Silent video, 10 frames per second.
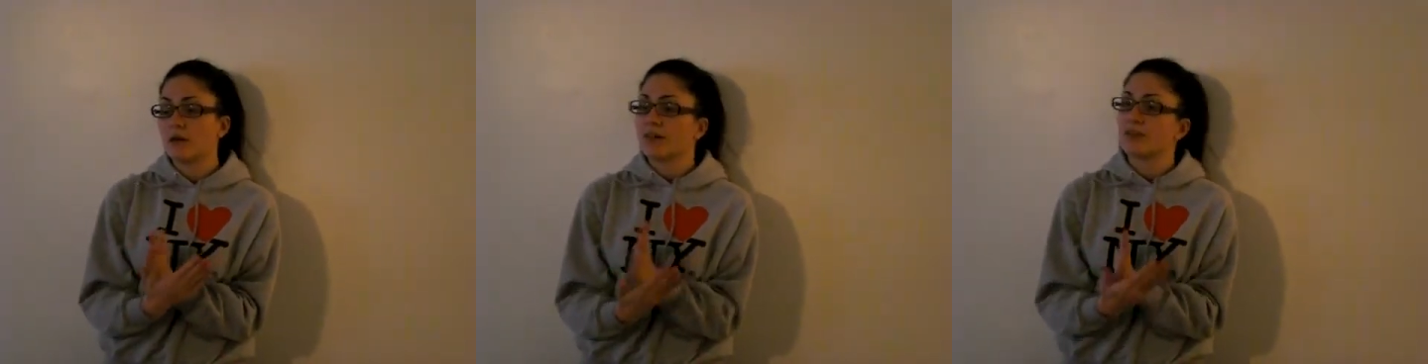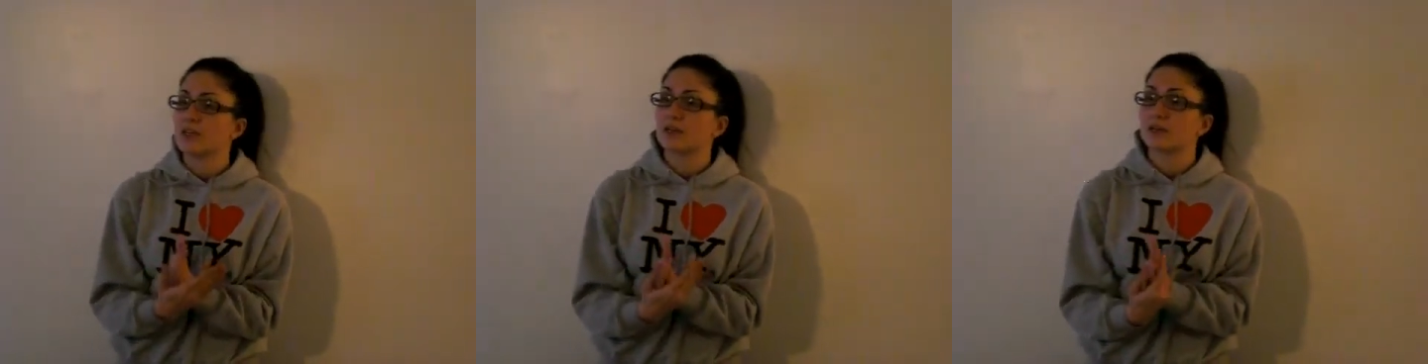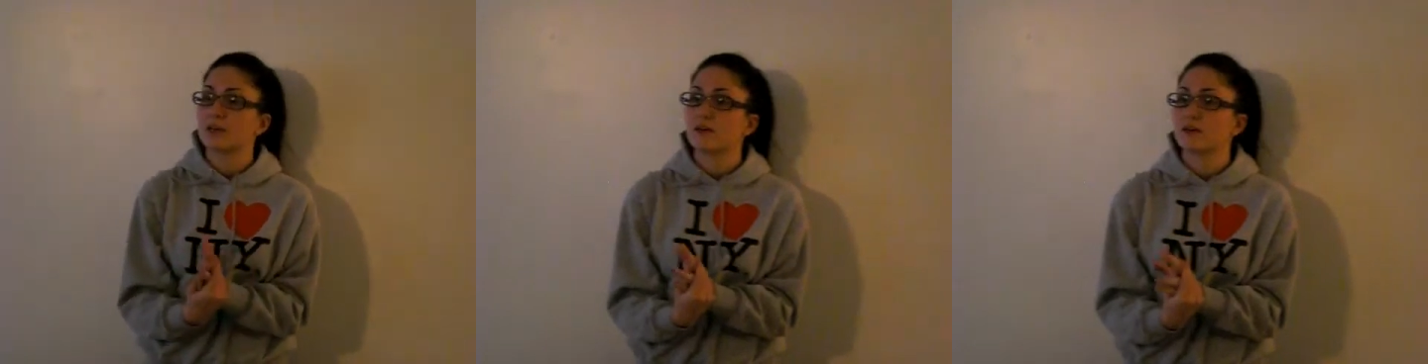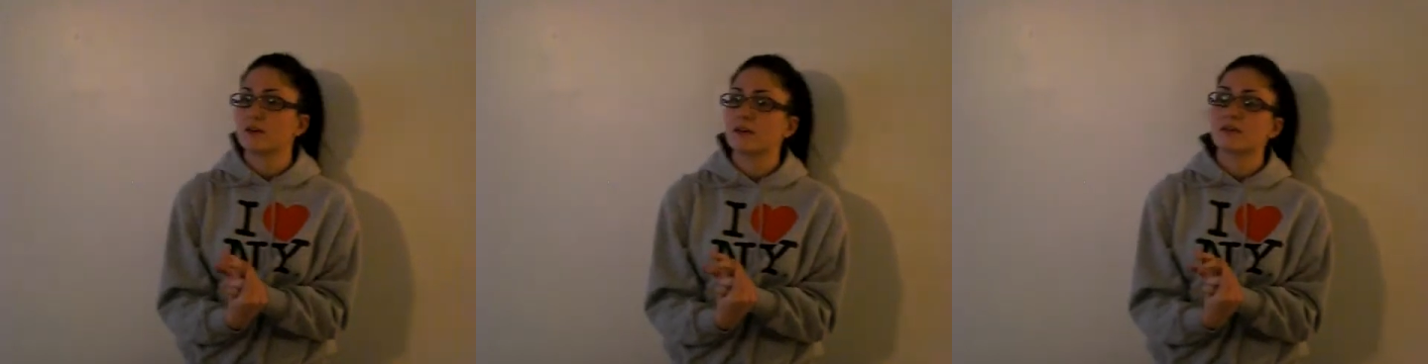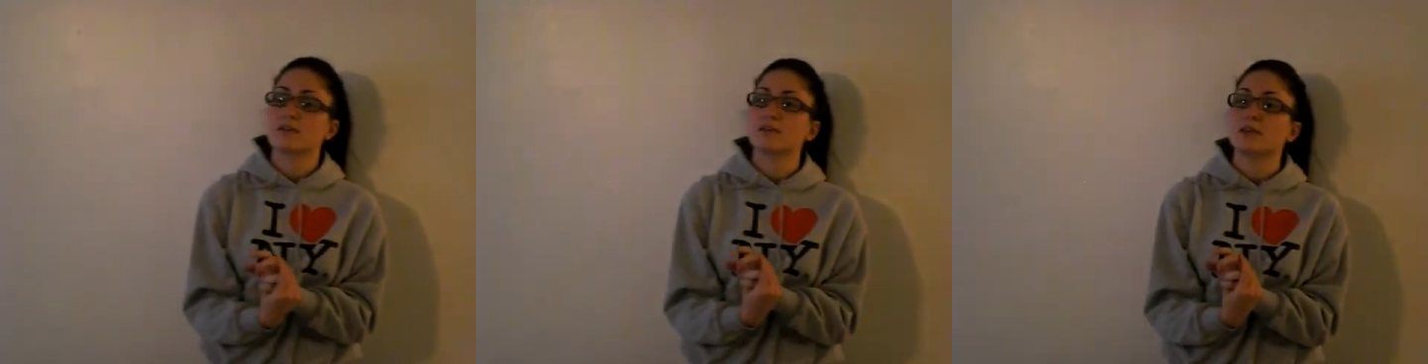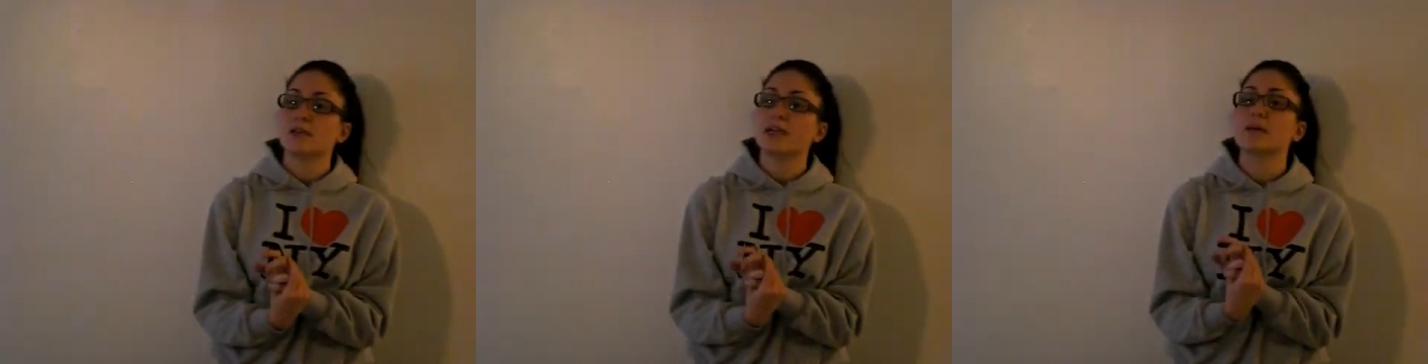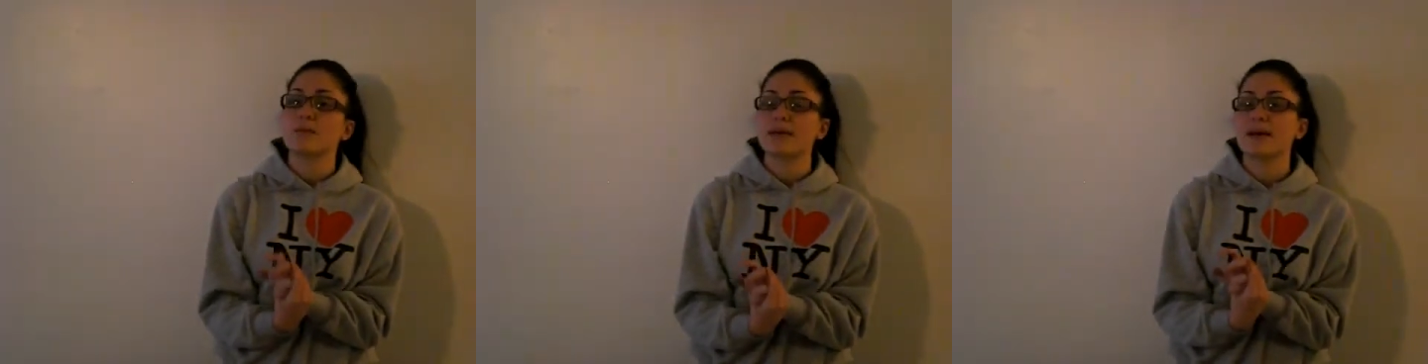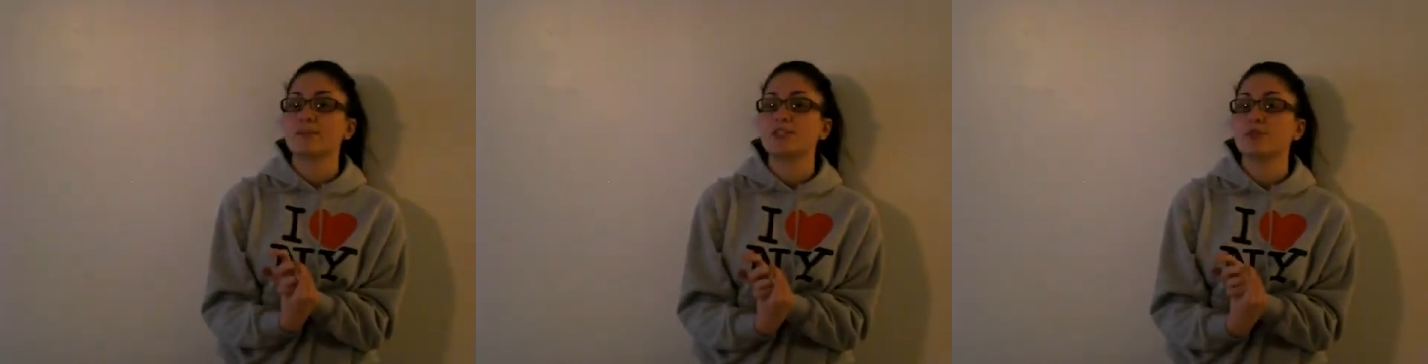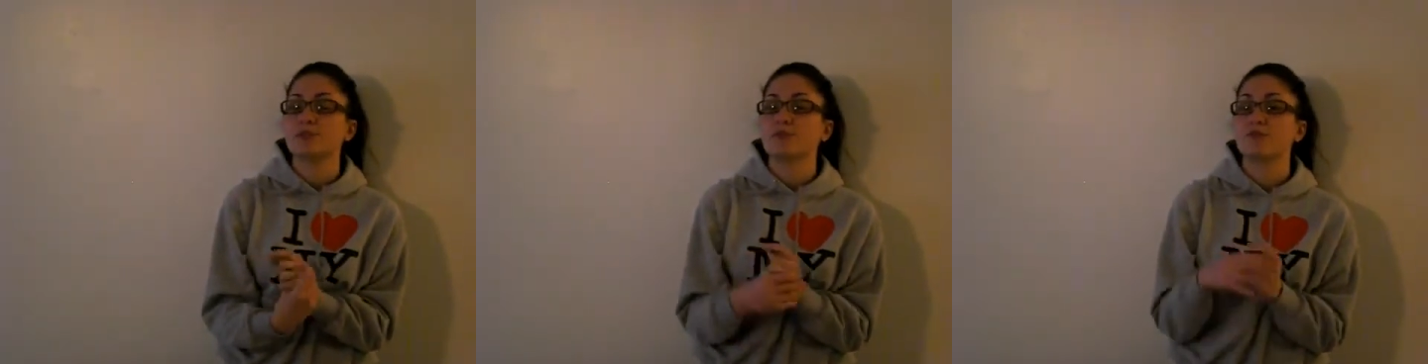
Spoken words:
think, it can be up to